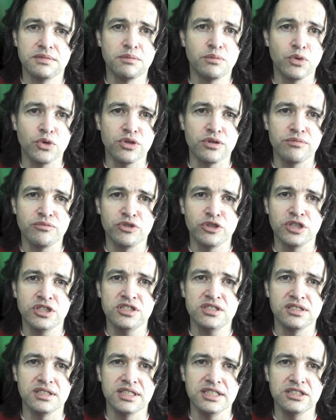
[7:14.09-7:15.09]
both in
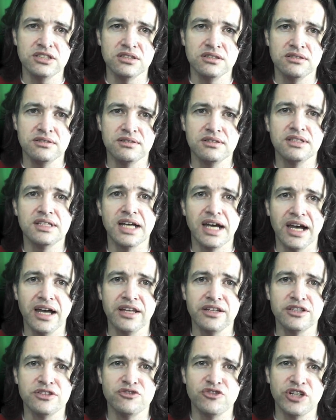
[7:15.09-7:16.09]
pronunciation
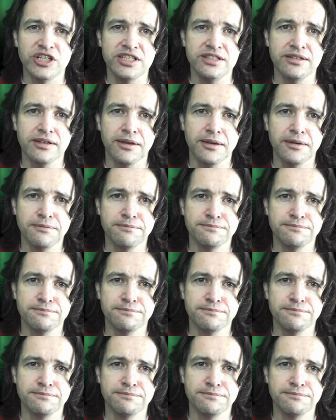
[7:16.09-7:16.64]
and in writing.